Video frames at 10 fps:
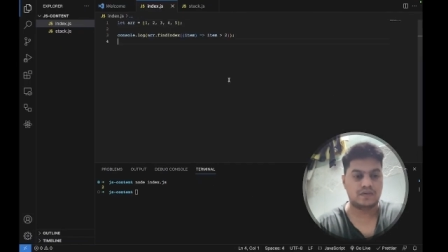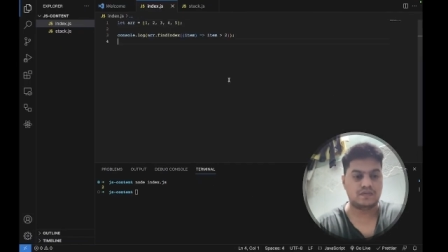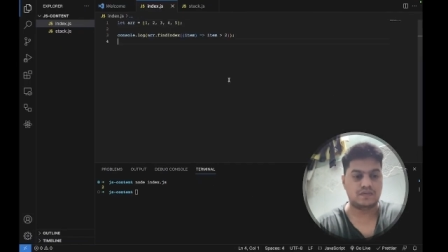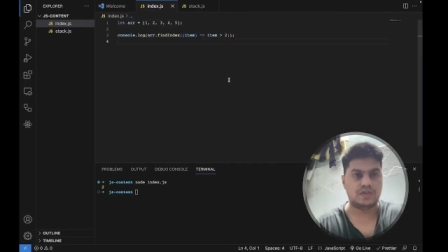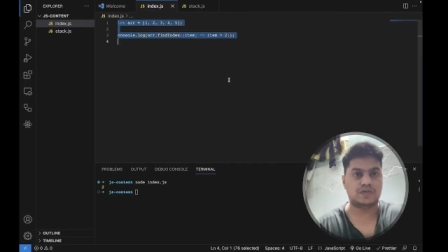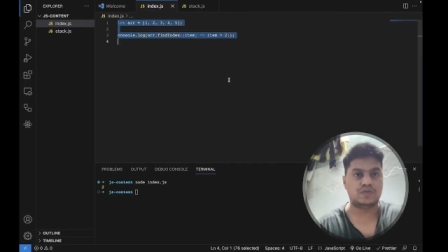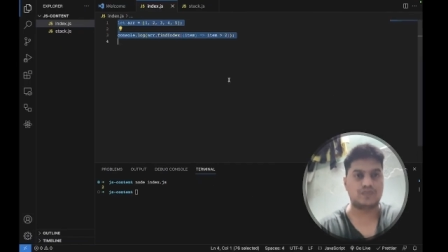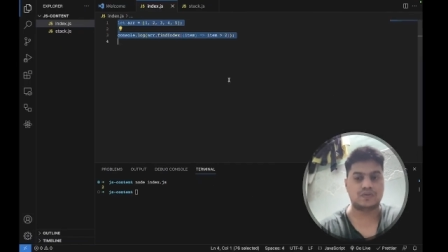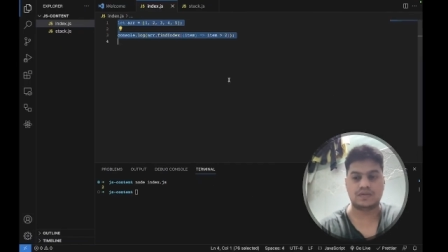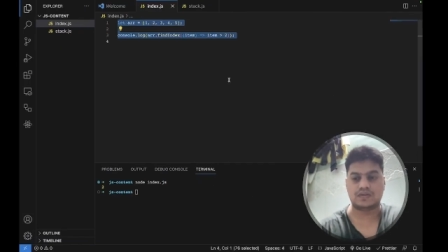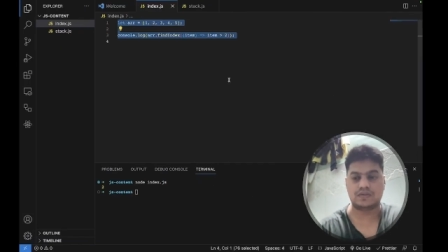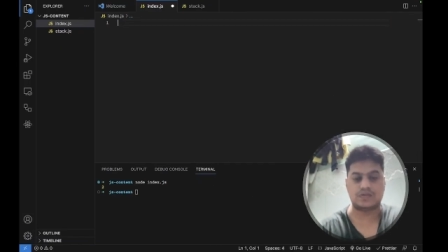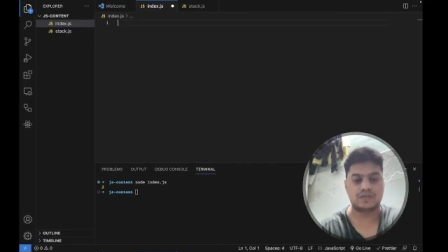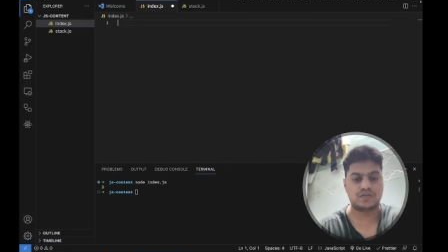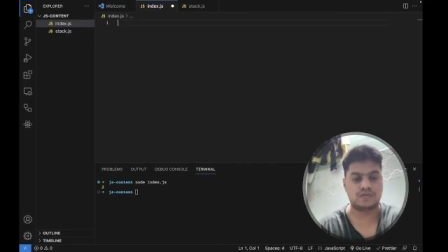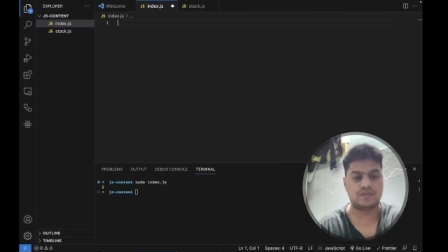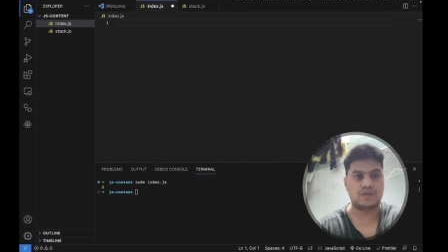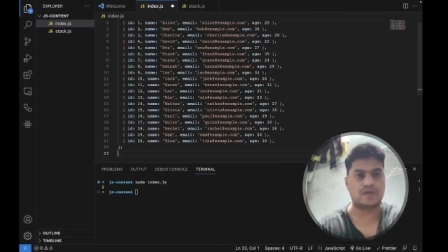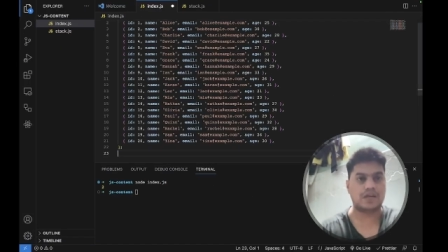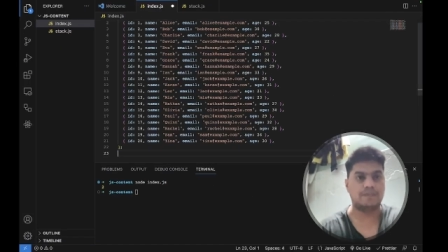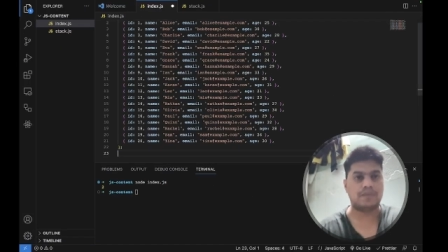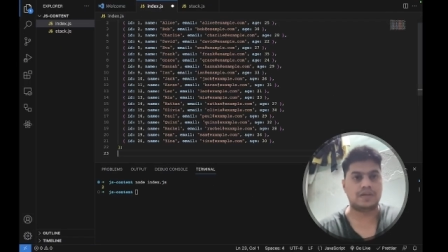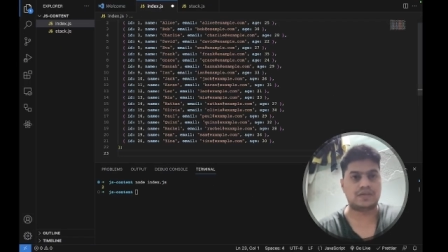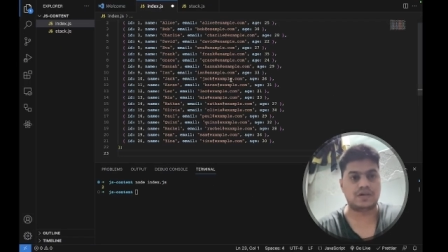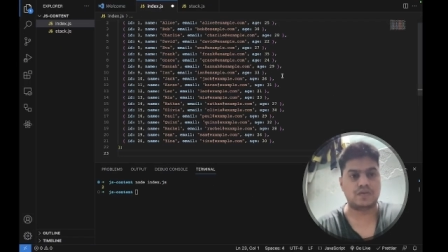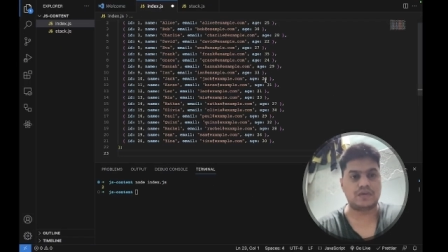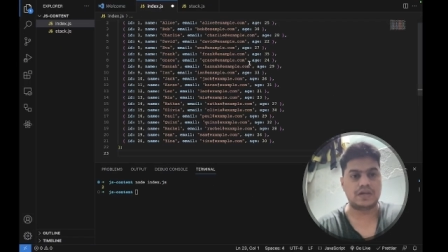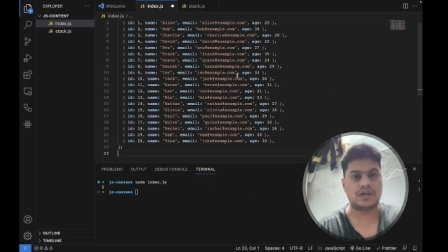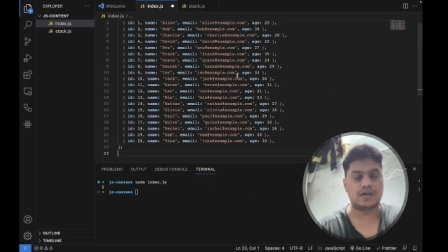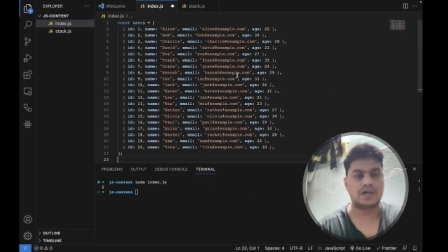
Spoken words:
which is users, so we'll quickly paste it over here.